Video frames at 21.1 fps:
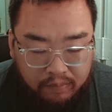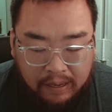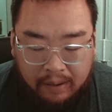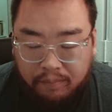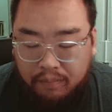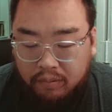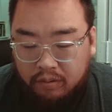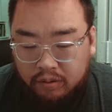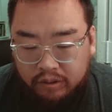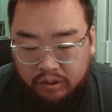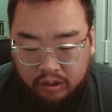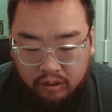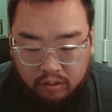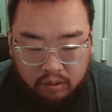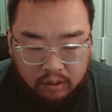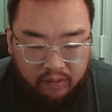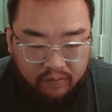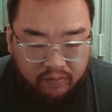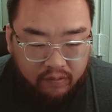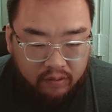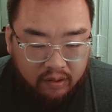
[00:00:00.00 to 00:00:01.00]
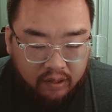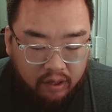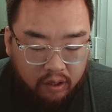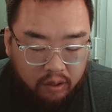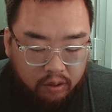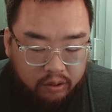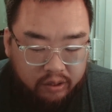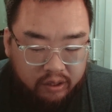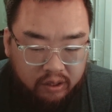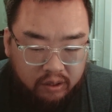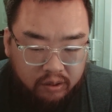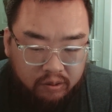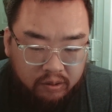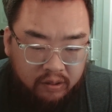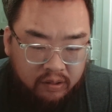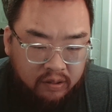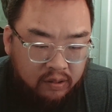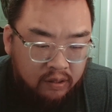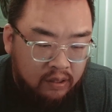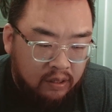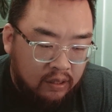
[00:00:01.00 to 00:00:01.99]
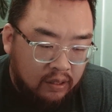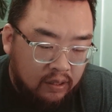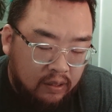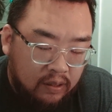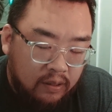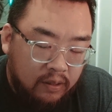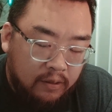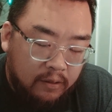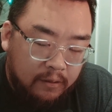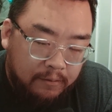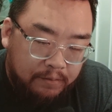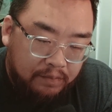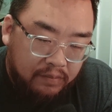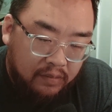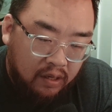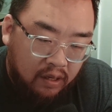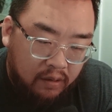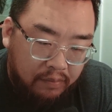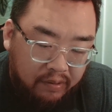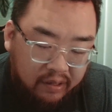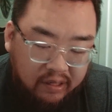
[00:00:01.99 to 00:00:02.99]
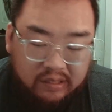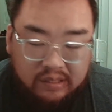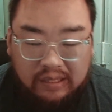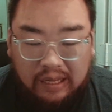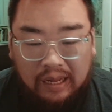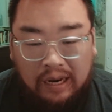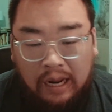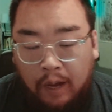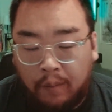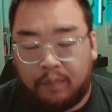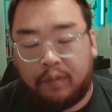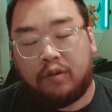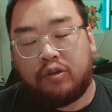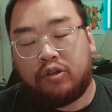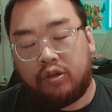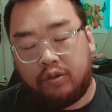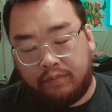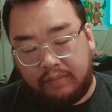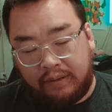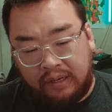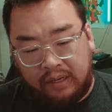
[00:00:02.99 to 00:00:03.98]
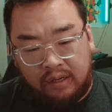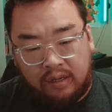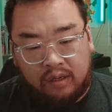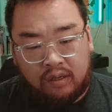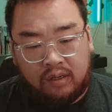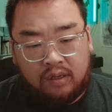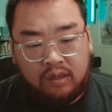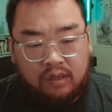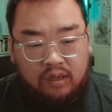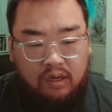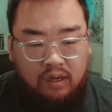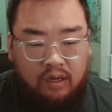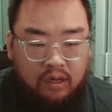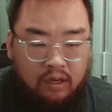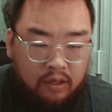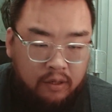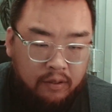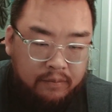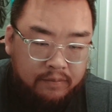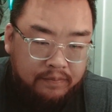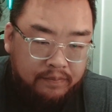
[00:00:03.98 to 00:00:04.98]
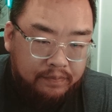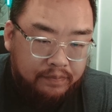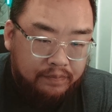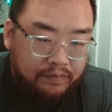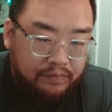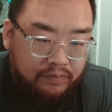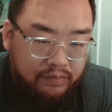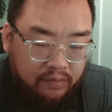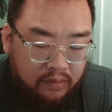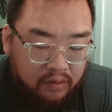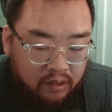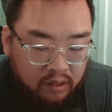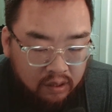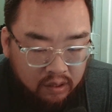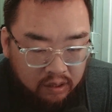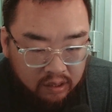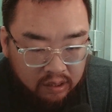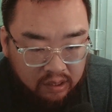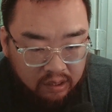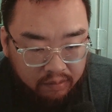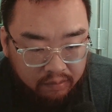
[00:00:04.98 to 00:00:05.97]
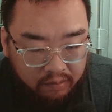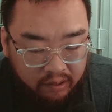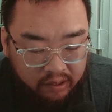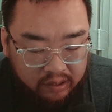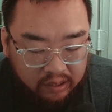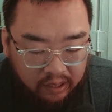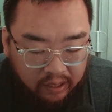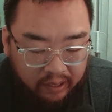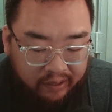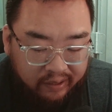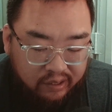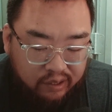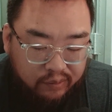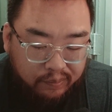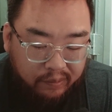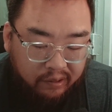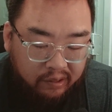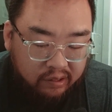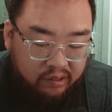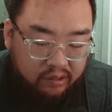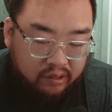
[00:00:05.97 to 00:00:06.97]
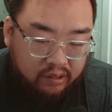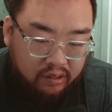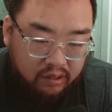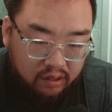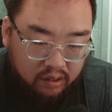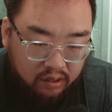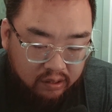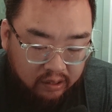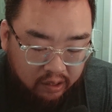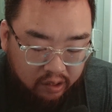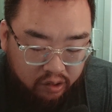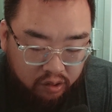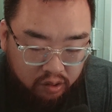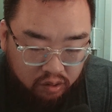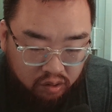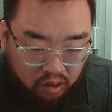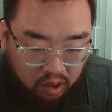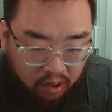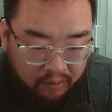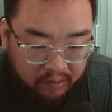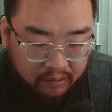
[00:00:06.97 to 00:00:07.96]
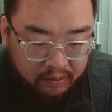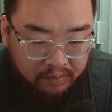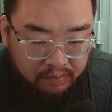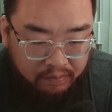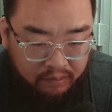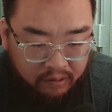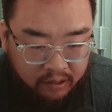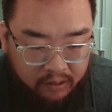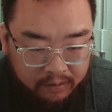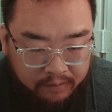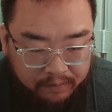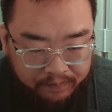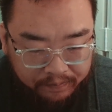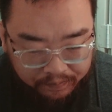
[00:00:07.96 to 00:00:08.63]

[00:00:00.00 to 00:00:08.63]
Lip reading: people do whenever they hurt children, because that happened to me, um, because I experienced sexual trauma. But